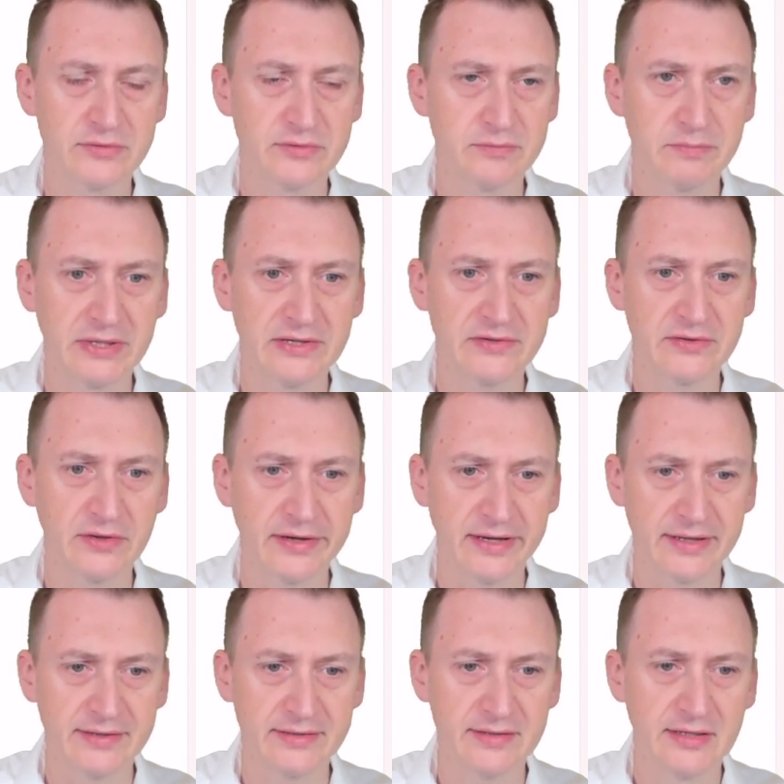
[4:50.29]
Based on
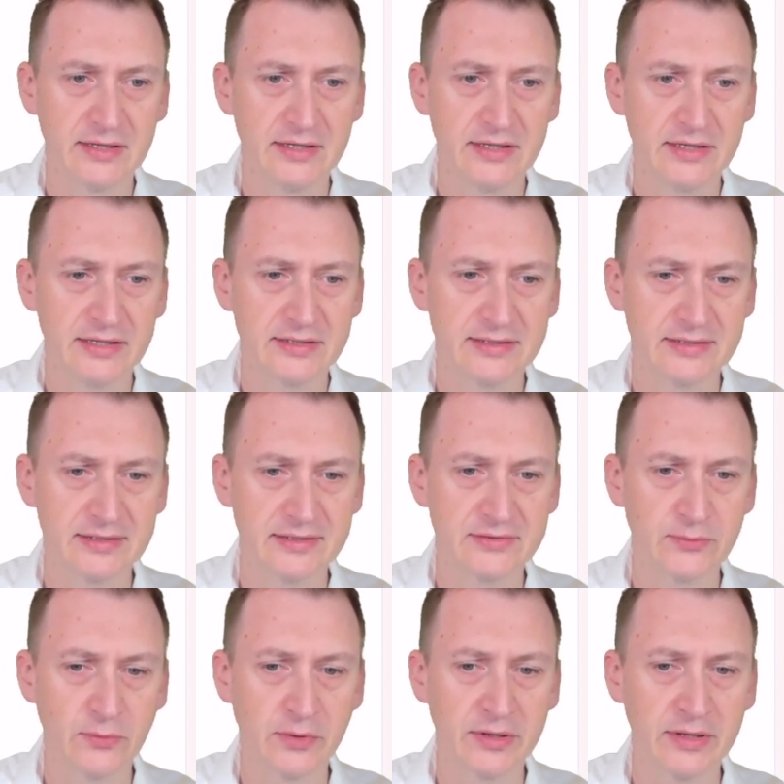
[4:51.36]
that, this
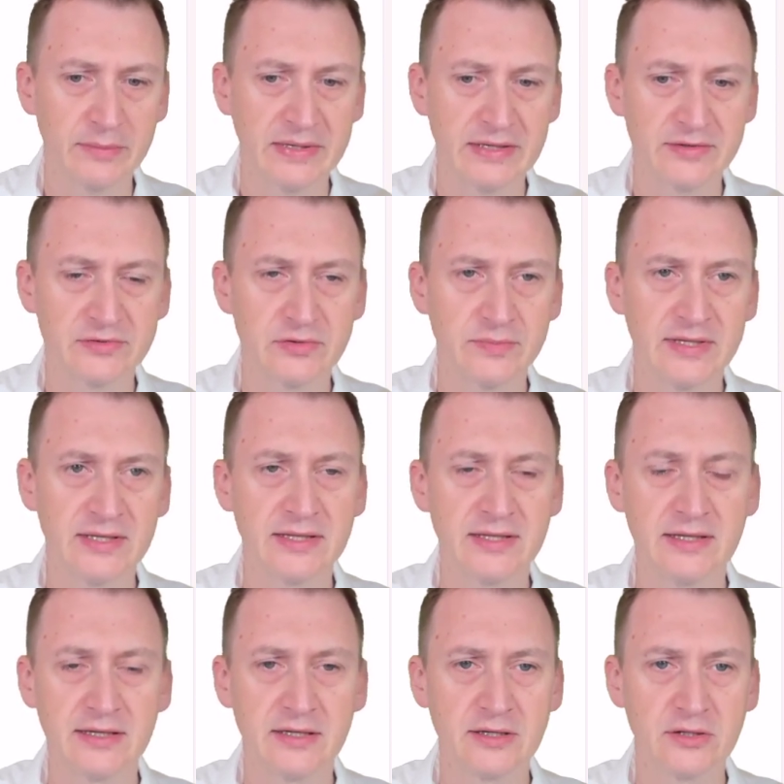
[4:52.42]
one appears to be the
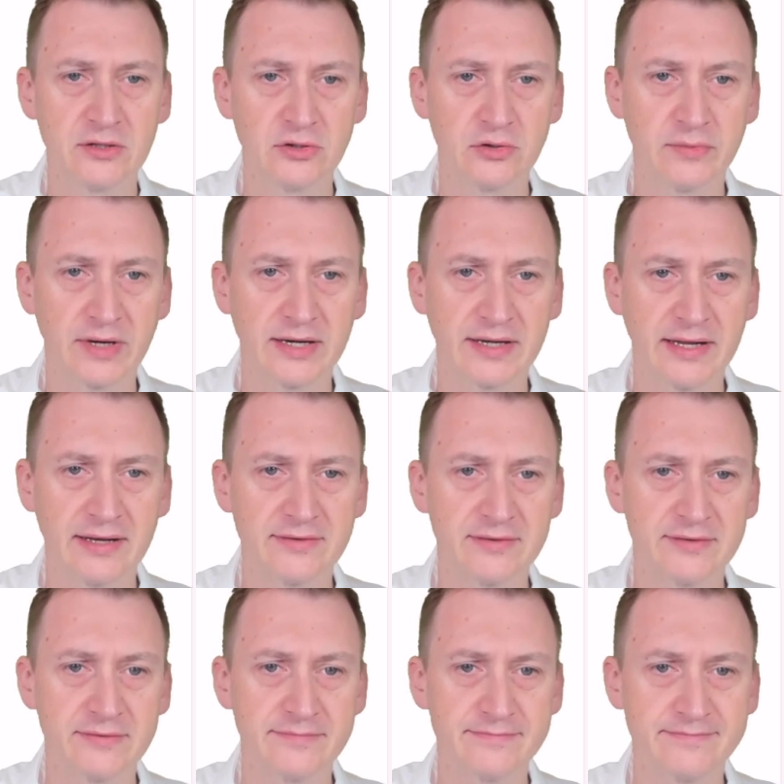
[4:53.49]
correct
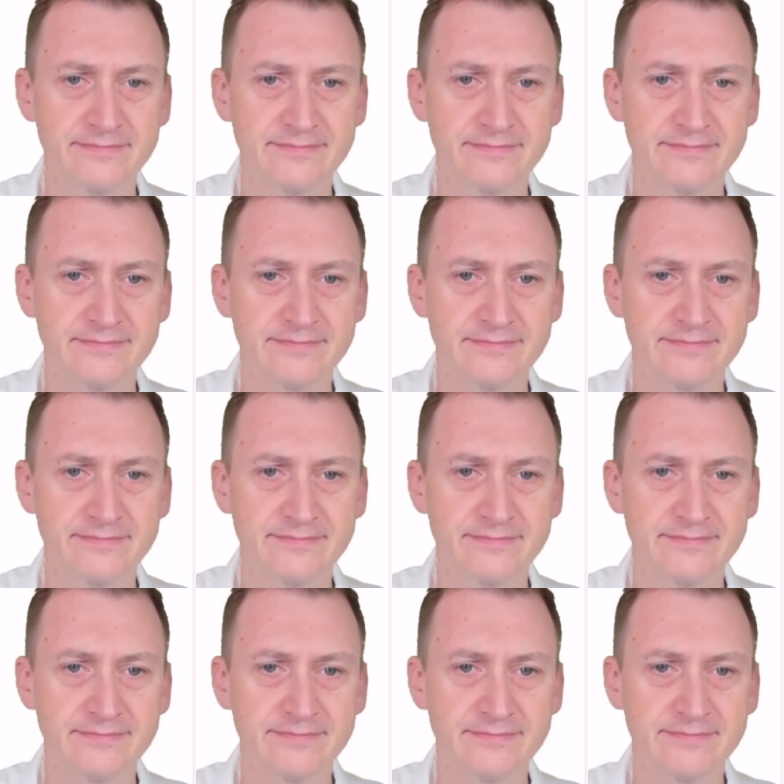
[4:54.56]
answer.